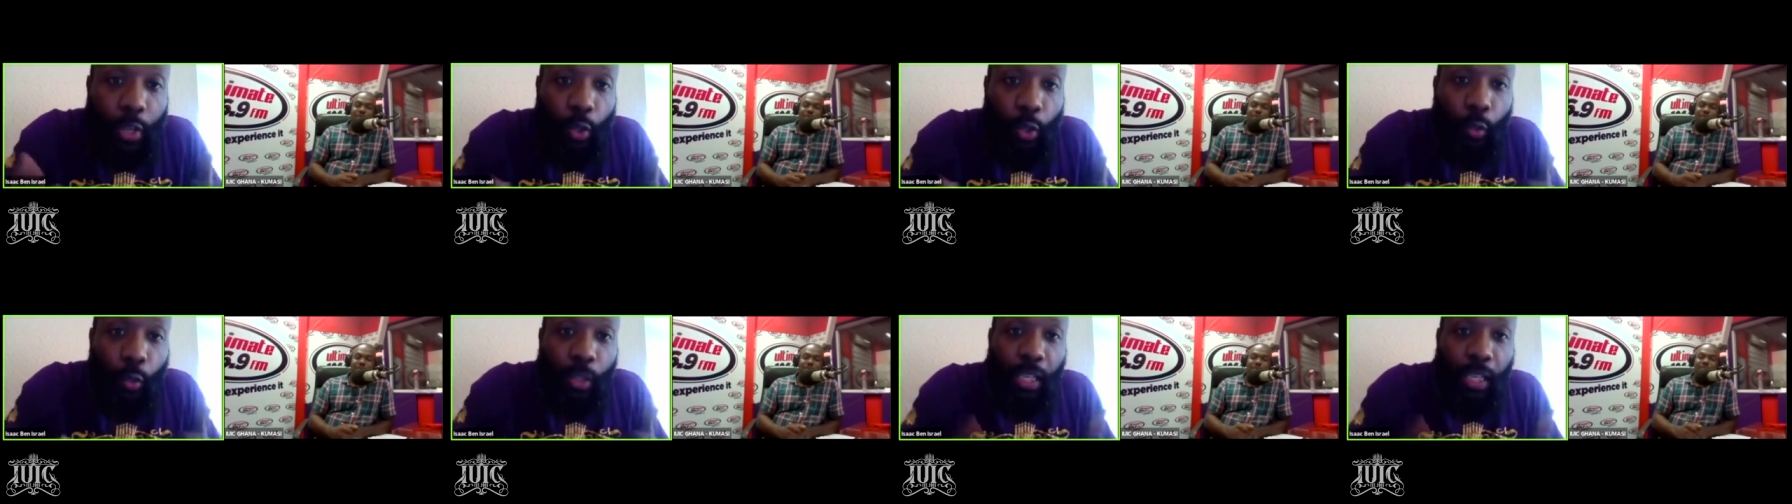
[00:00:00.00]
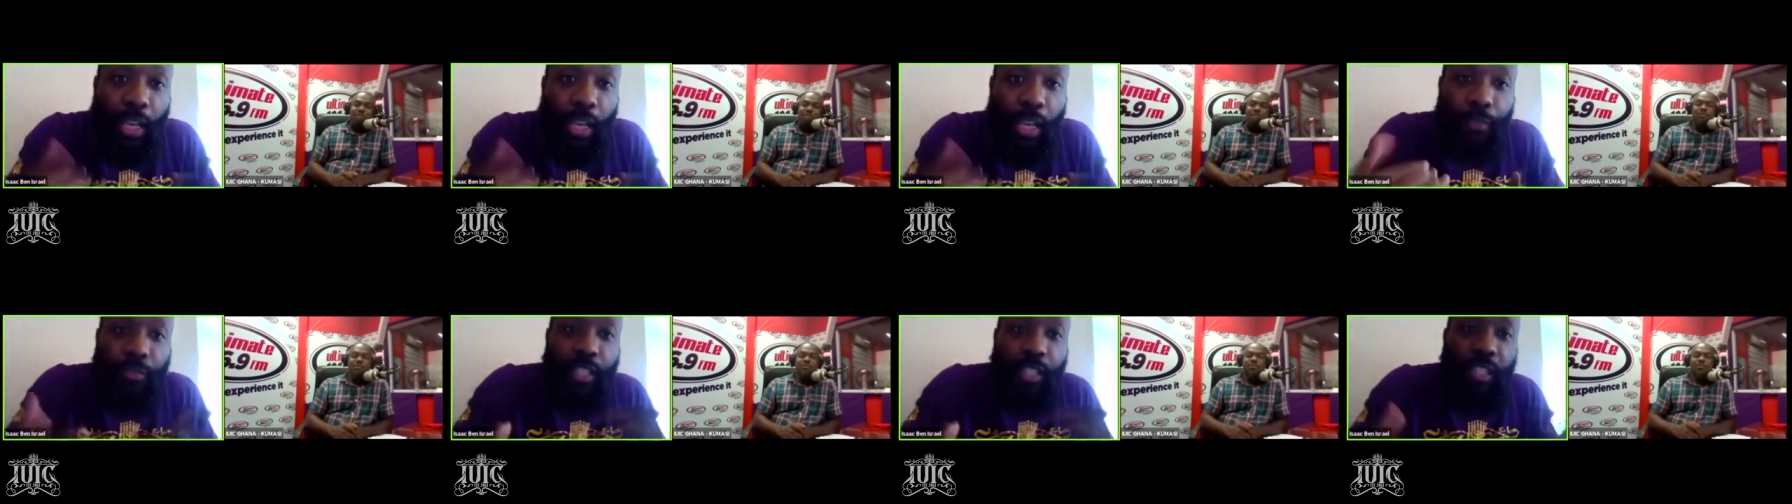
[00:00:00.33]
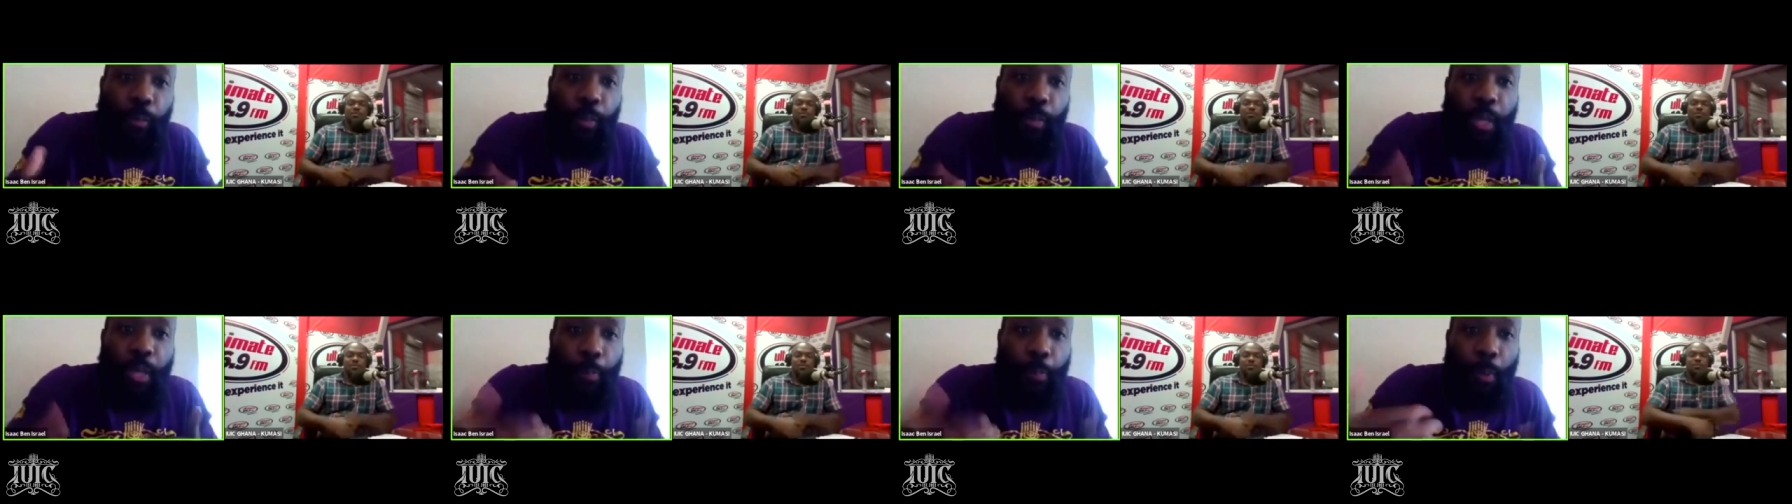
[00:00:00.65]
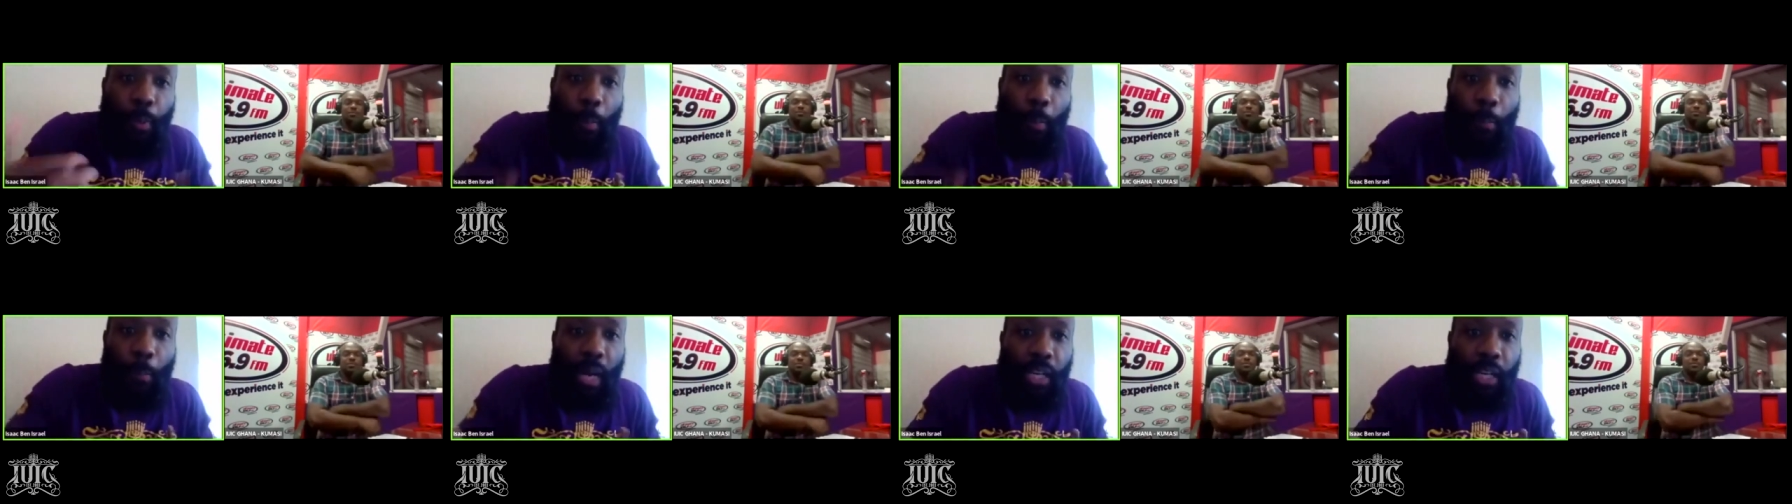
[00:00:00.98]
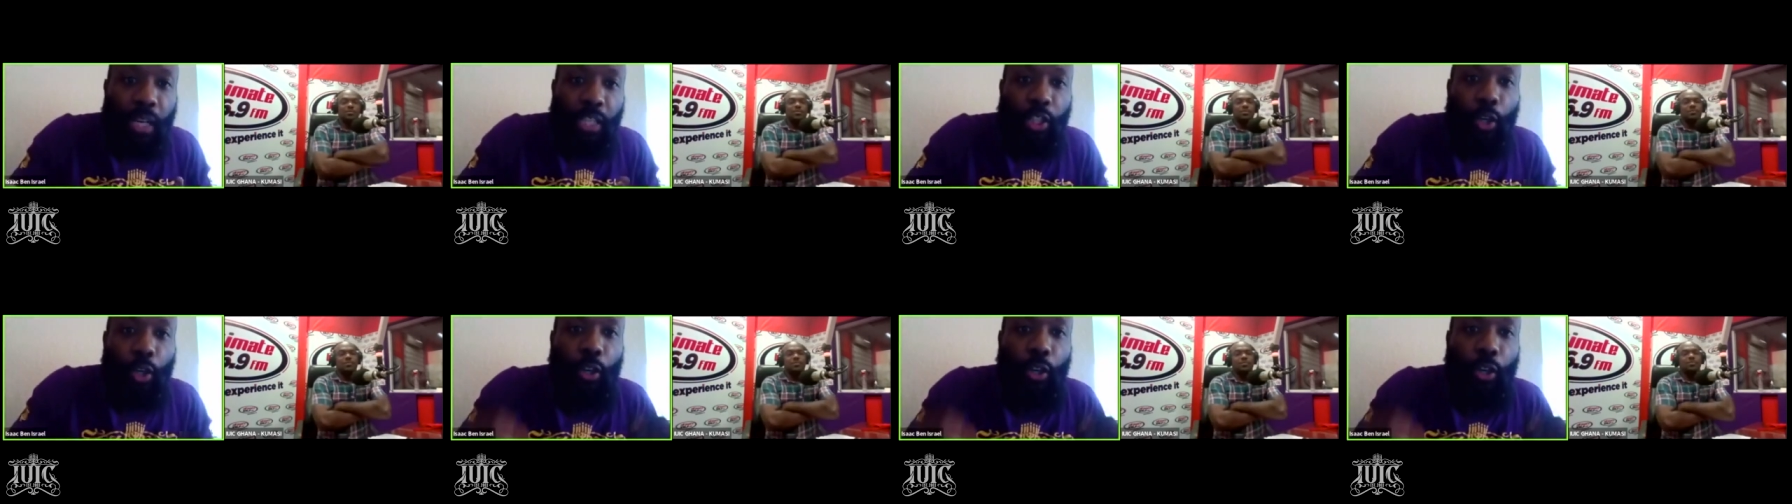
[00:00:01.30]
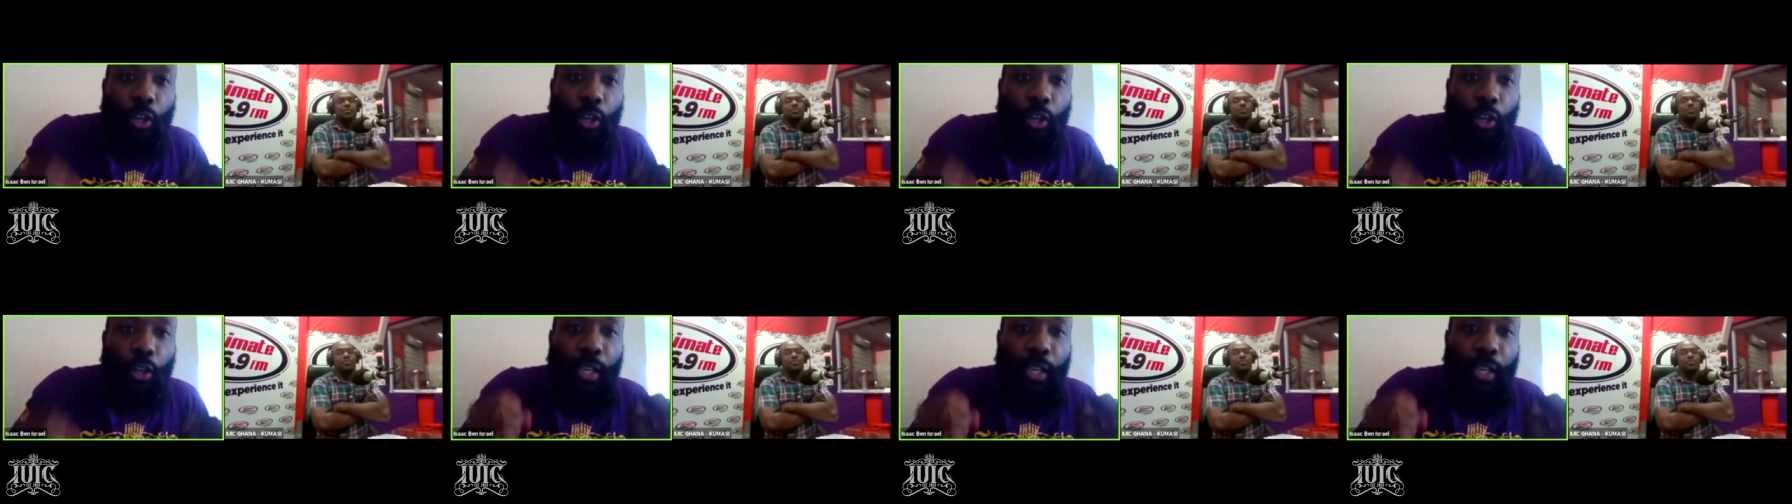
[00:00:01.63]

you give these people money, you're